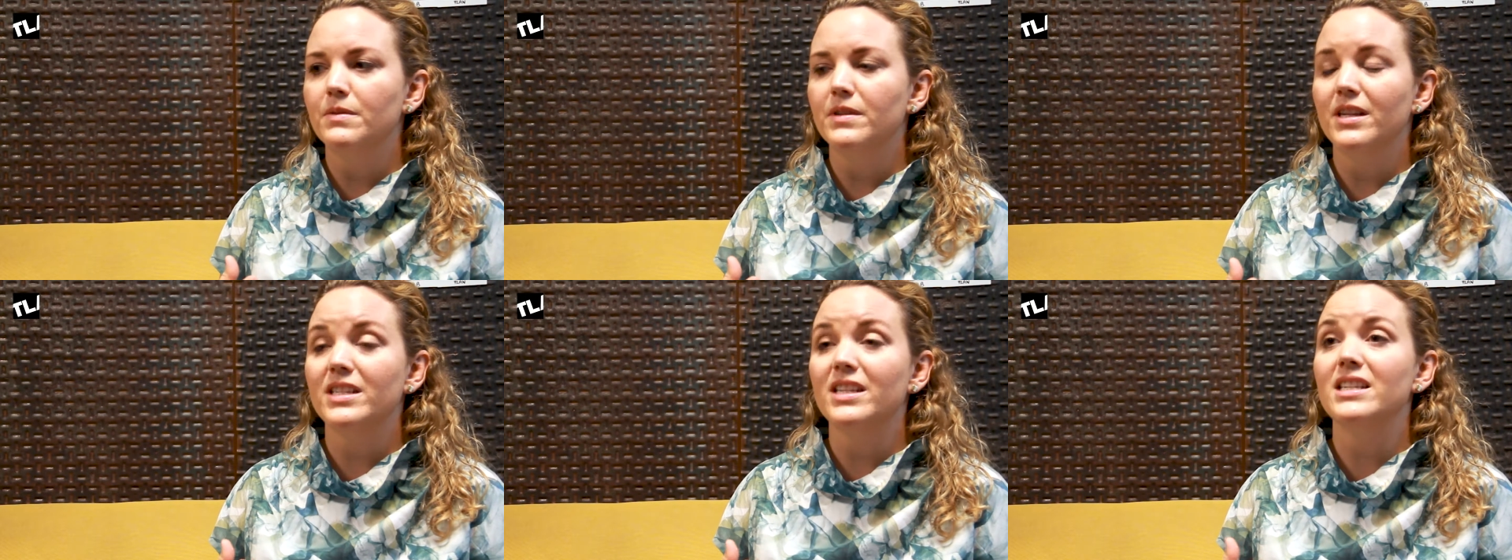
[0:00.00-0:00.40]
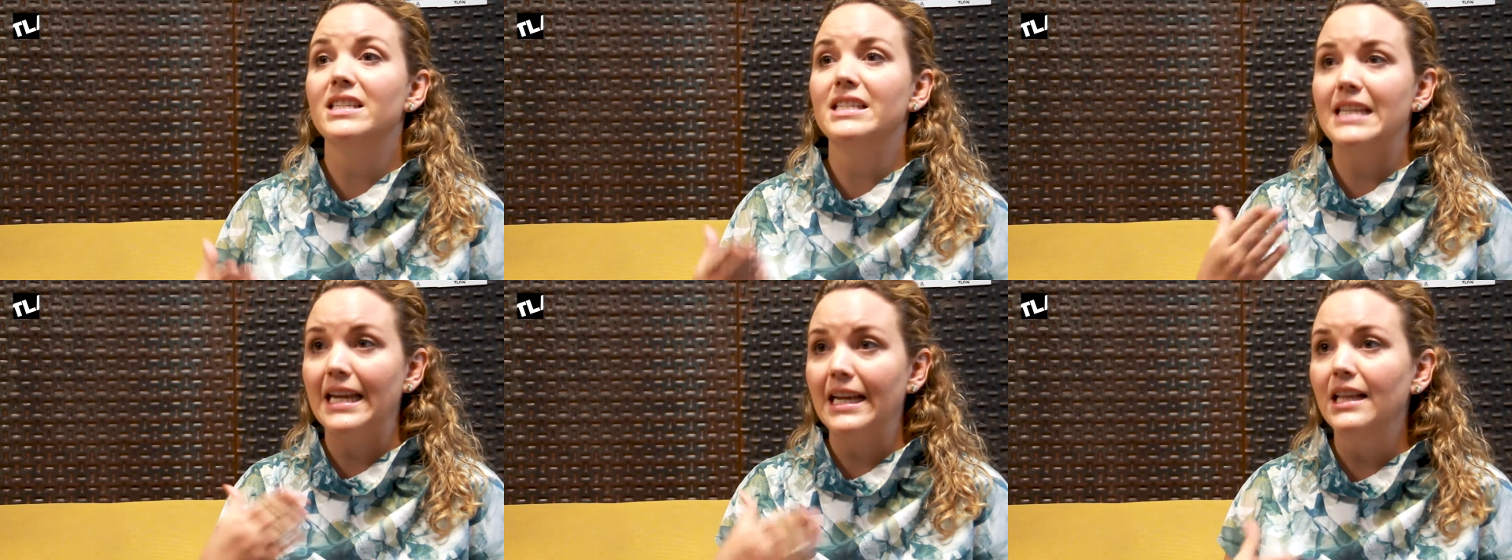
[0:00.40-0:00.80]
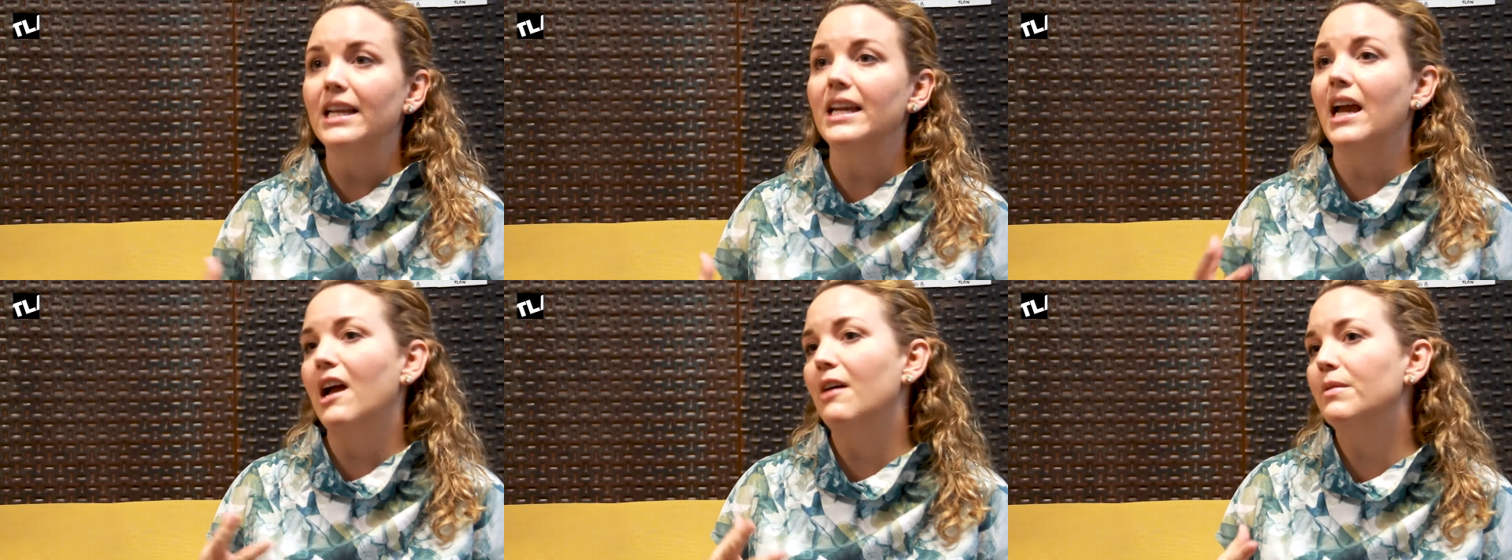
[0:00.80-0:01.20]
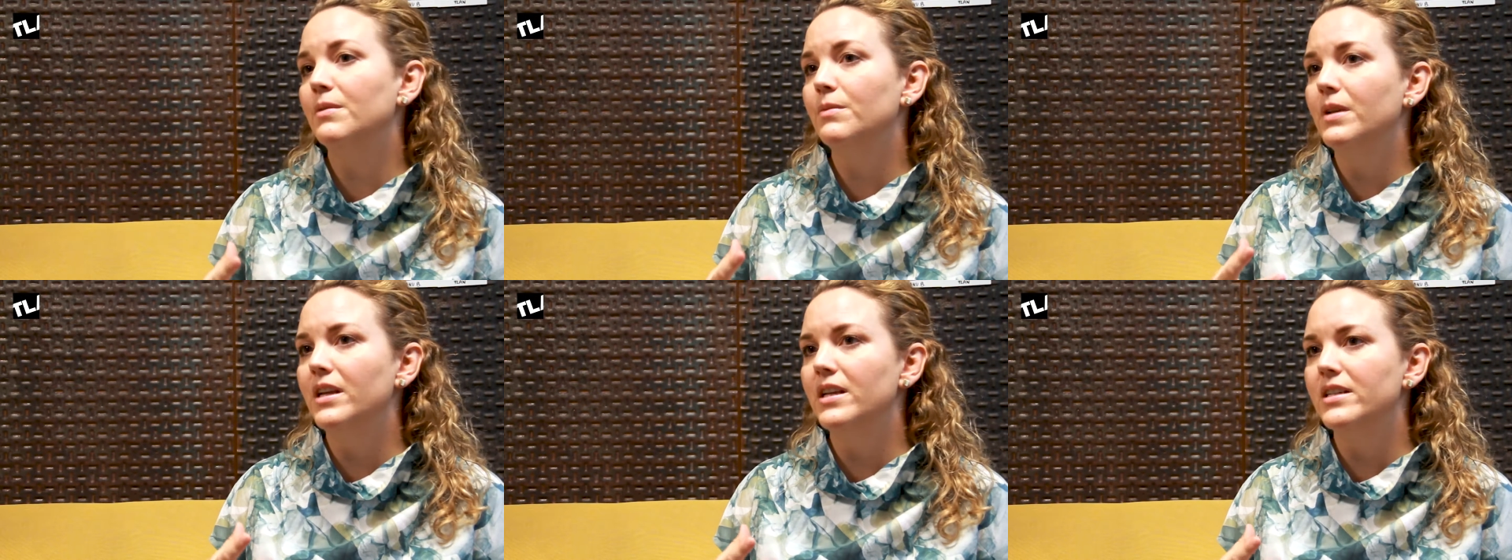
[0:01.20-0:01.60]
So that's a daily habit
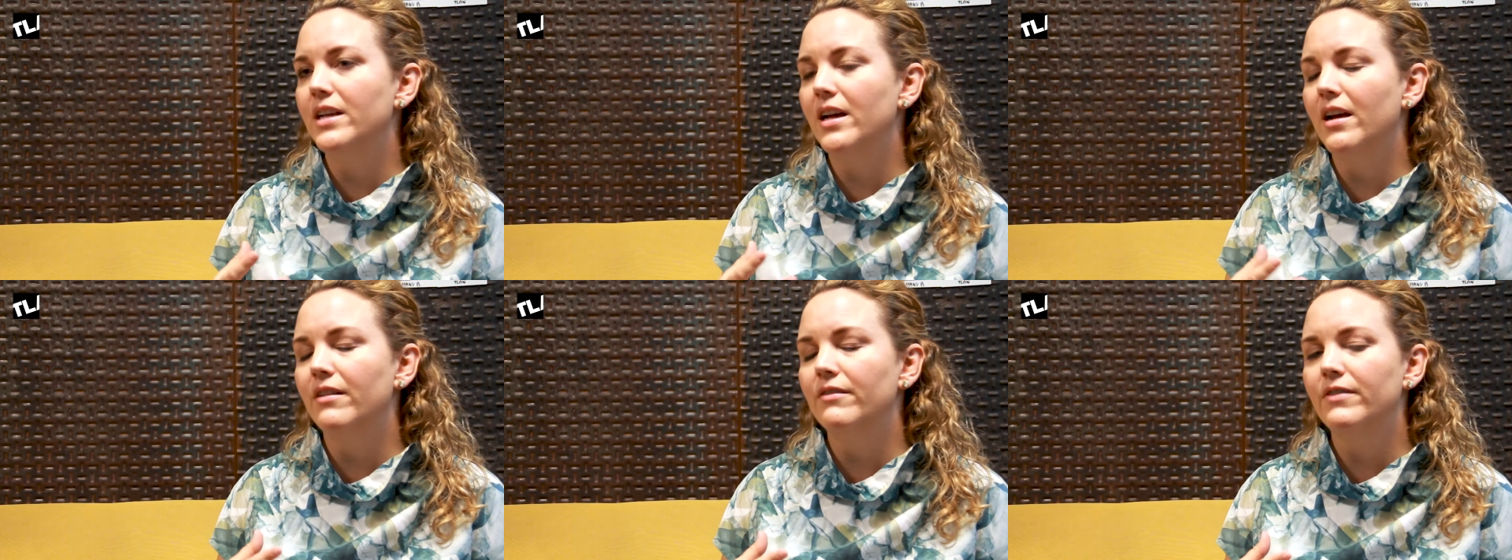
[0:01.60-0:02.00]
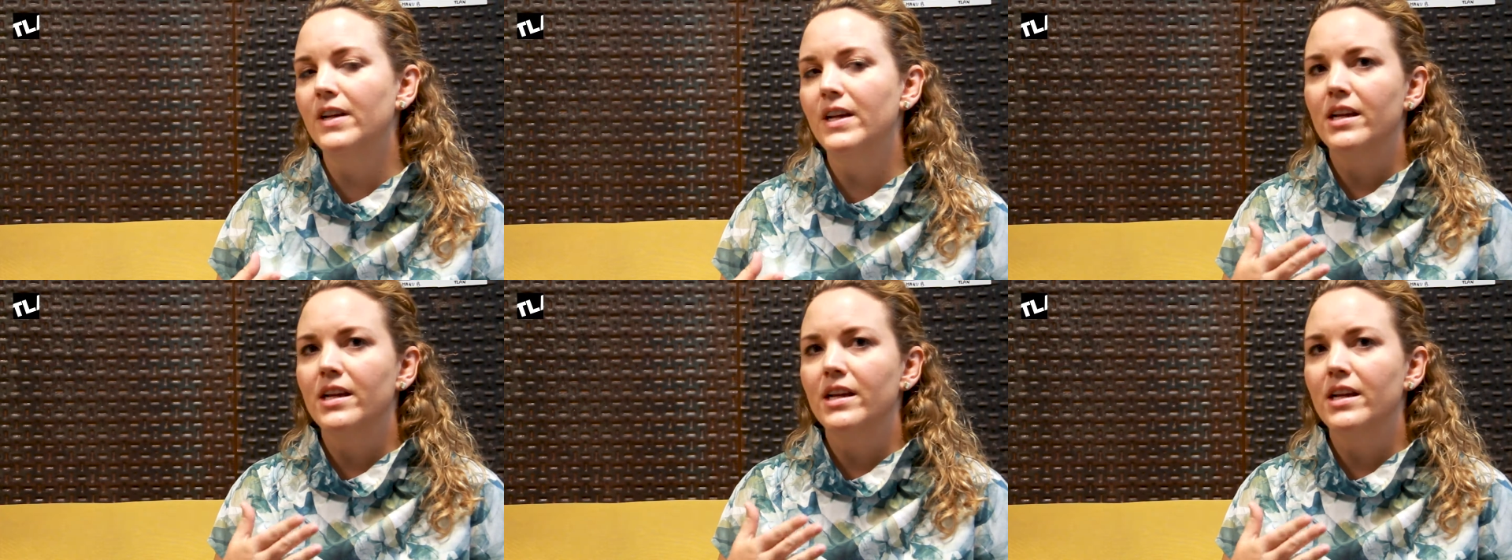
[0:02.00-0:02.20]
we need to have.